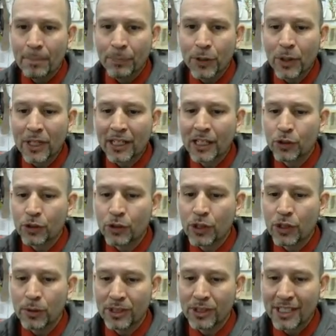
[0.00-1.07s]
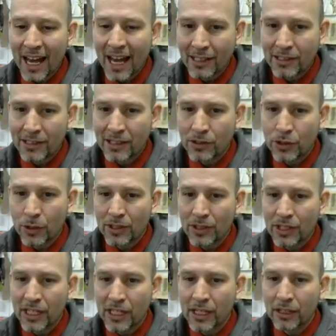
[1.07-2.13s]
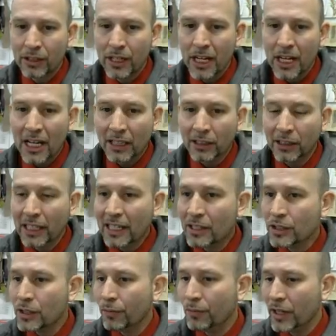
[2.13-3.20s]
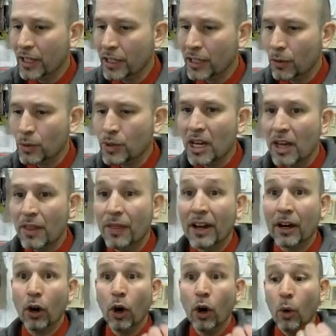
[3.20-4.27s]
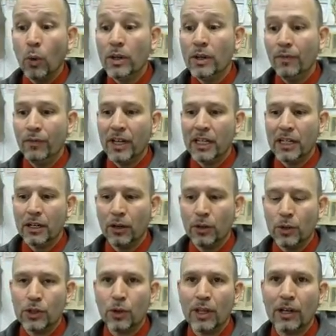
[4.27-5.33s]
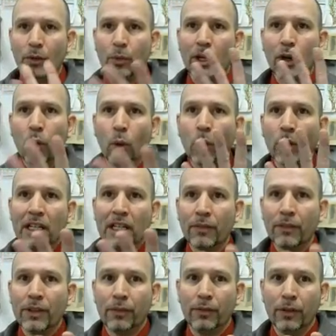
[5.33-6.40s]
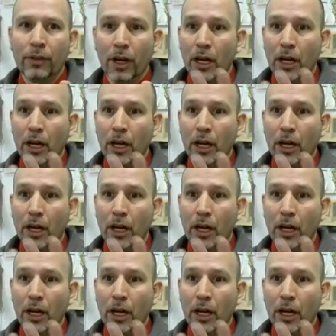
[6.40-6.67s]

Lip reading: You can contribute text, as you can see here, links to videos, their own videos, so they're recording of their